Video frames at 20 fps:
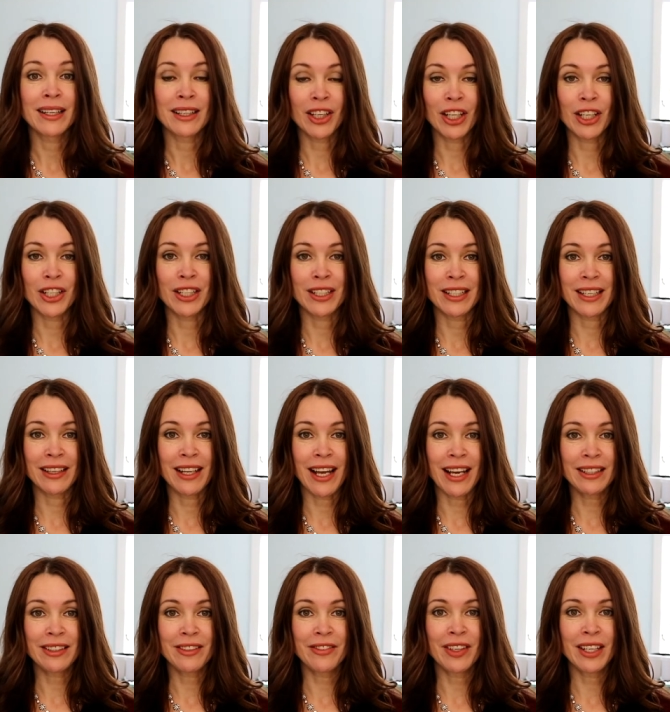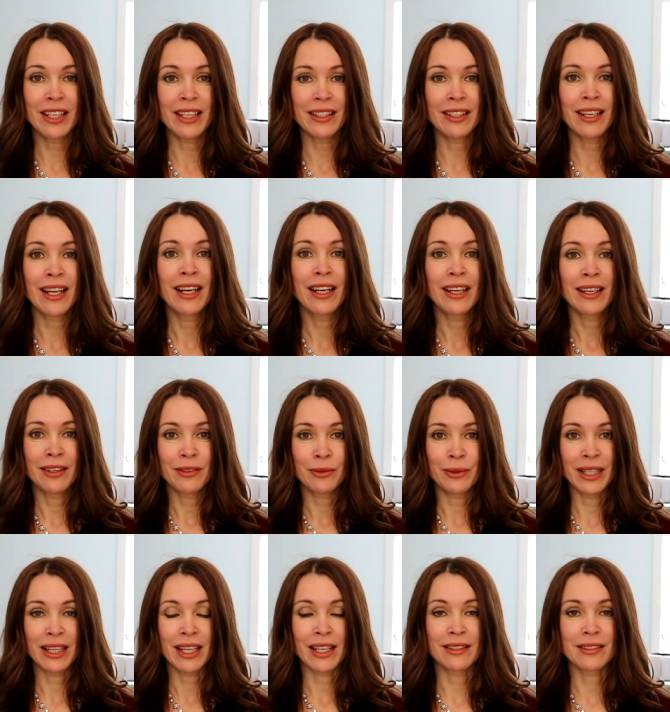Learn Latvian
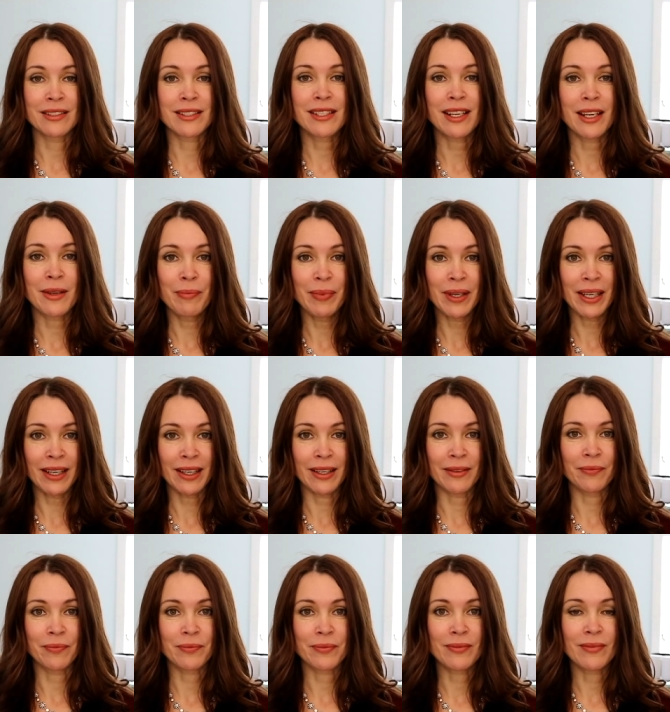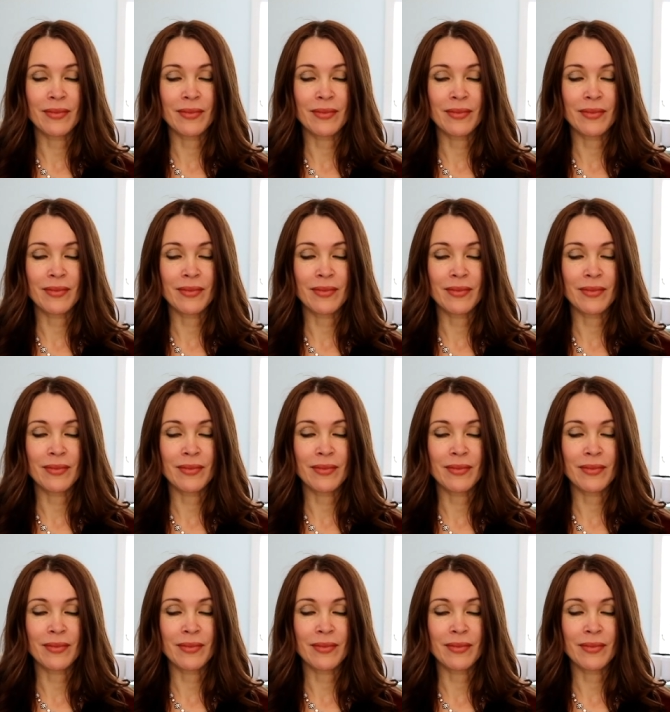with Ilze Be